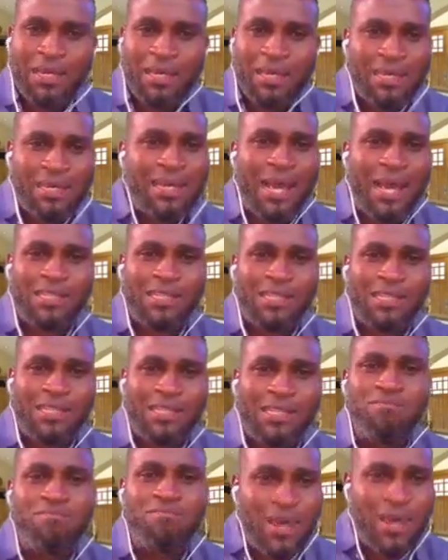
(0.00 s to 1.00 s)
he has
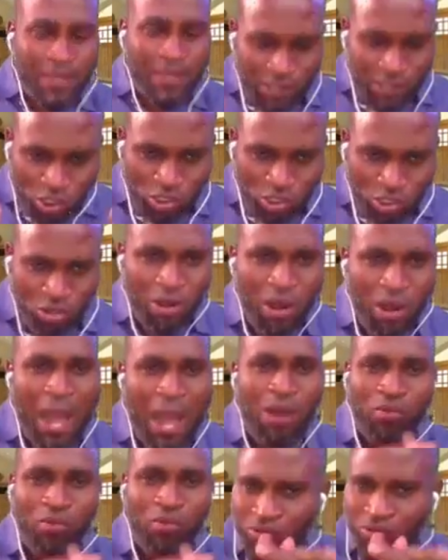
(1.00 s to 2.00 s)
been making sure I
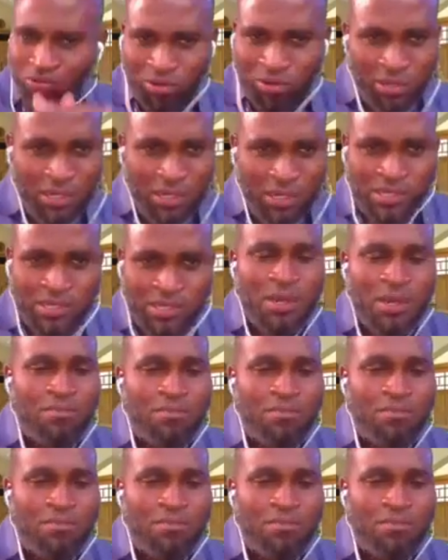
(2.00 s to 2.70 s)
was released.